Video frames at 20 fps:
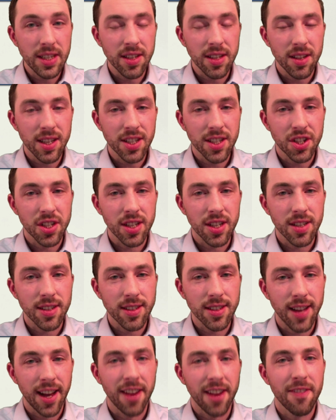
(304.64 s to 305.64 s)

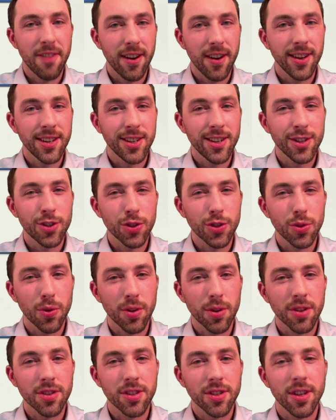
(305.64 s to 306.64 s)
delicious and a very good
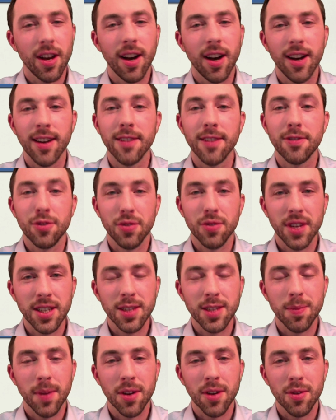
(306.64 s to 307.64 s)
source of
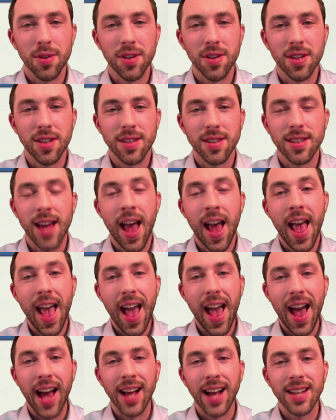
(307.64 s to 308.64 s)
trace minerals
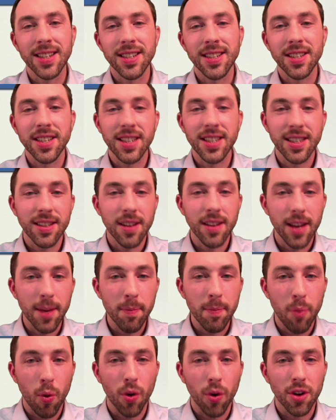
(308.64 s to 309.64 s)
and
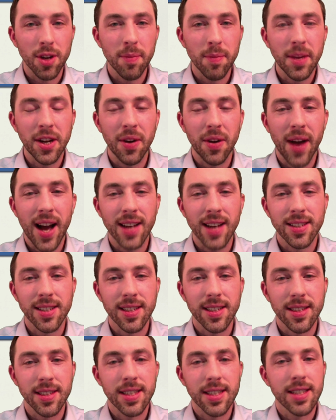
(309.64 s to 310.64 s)
important amino
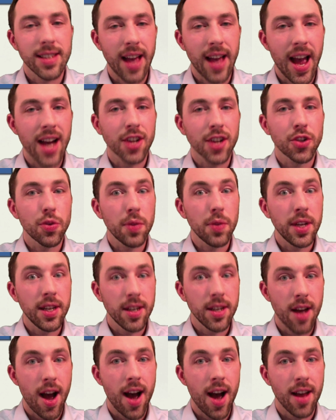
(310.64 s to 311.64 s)
acids, is actually
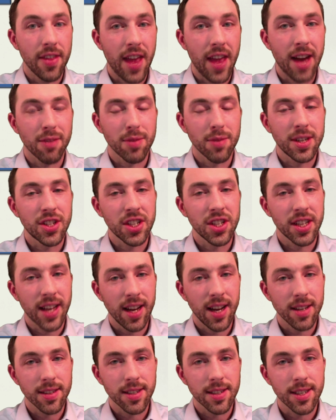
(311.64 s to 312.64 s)
not that rich in
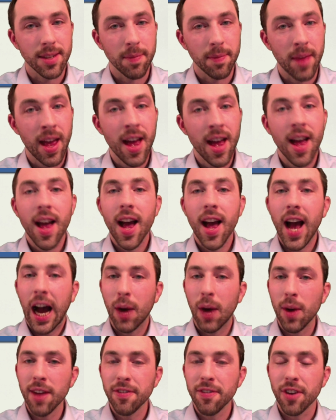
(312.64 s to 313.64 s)
calcium.
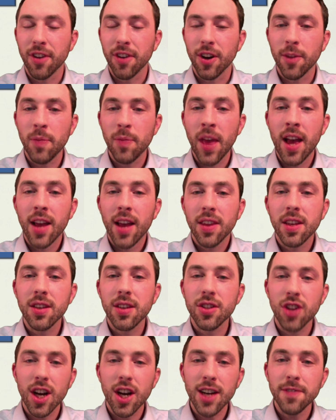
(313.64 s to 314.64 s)
However, the
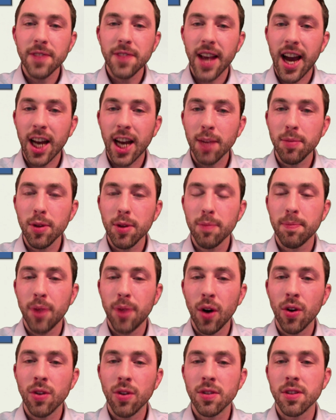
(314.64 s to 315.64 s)
soft edible
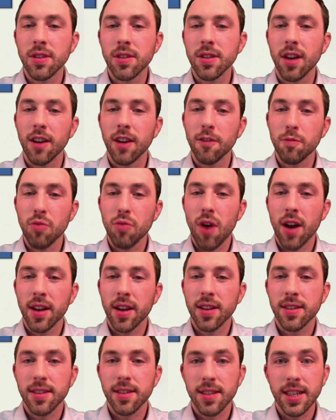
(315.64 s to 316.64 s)
bones of
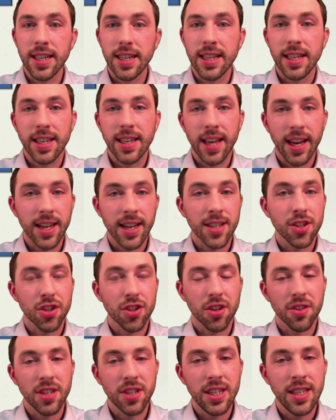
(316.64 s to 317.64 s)
products like canned
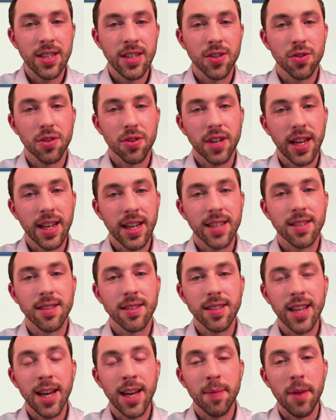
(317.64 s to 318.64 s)
sardines or canned
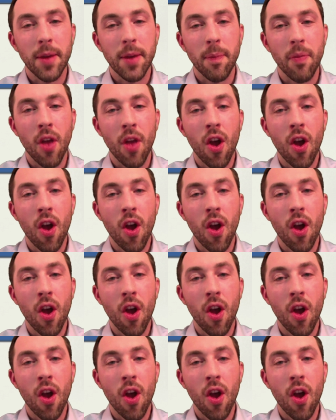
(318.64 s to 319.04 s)
salmon